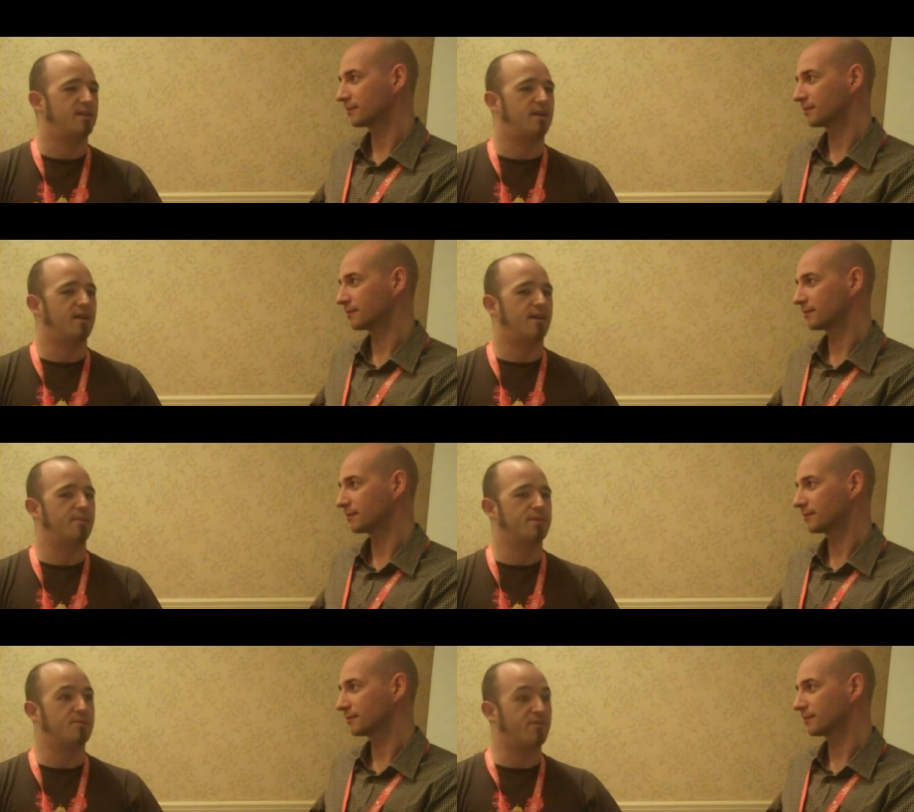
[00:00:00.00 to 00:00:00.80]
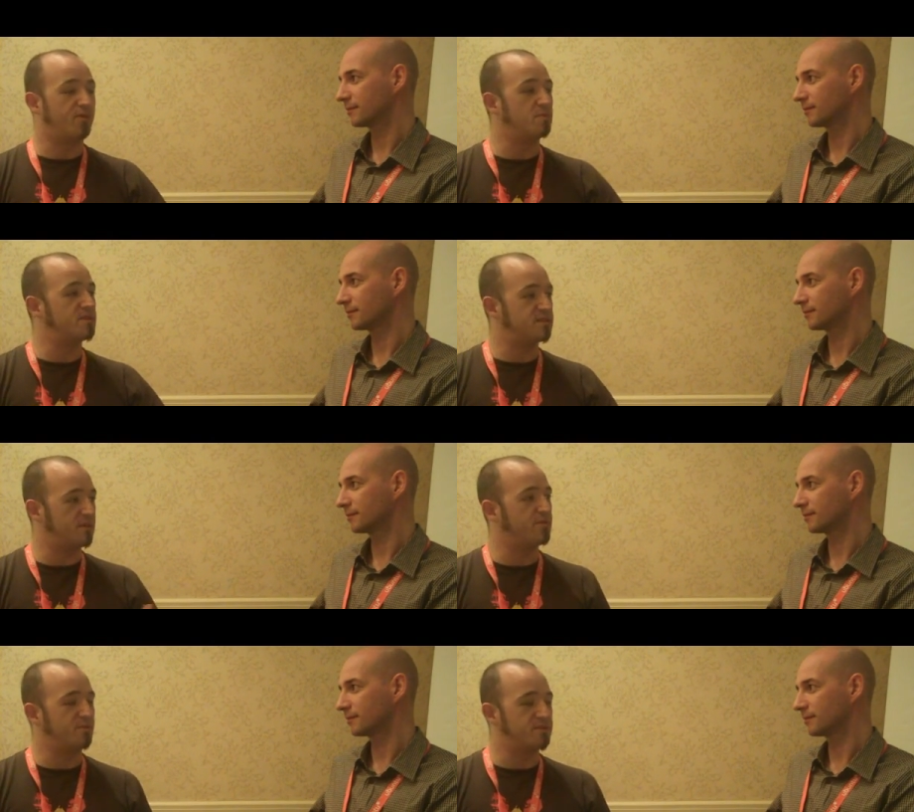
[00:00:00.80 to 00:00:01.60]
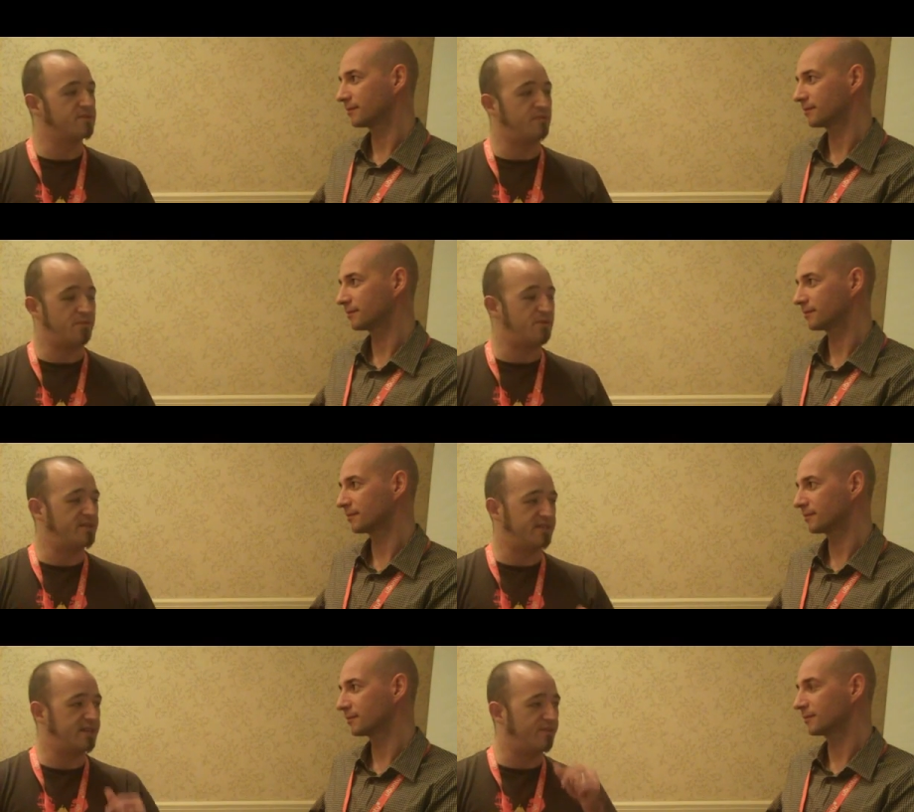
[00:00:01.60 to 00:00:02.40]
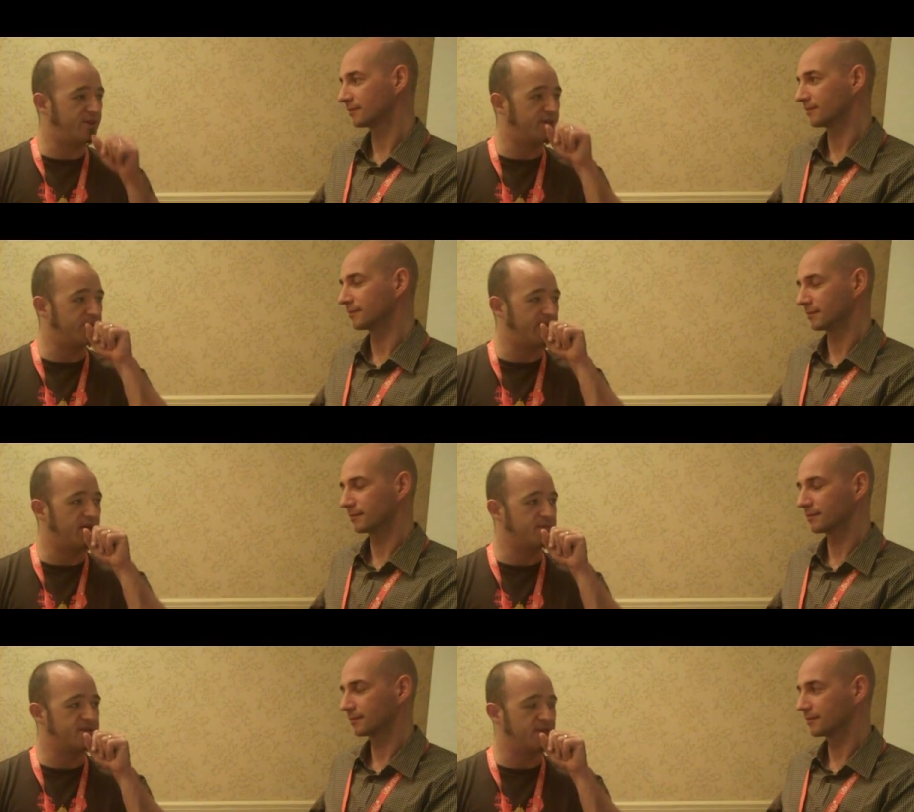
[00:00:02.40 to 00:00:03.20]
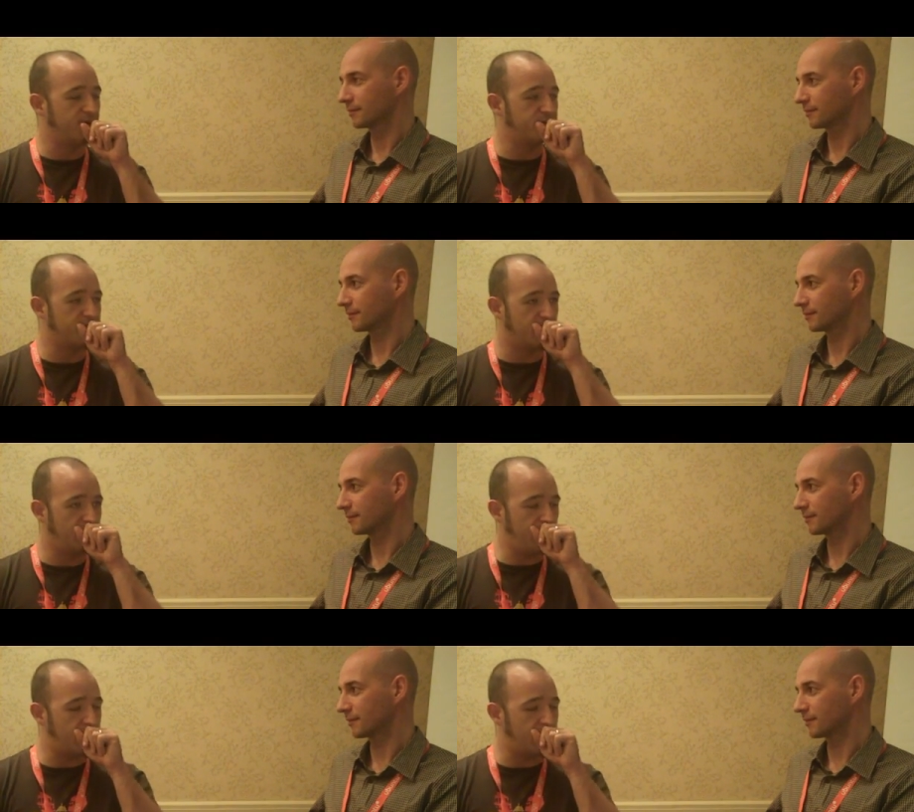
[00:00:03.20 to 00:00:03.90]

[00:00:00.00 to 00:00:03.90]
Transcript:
Speaker 1: um, the performance improvements have been pretty significant when it comes to the launcher.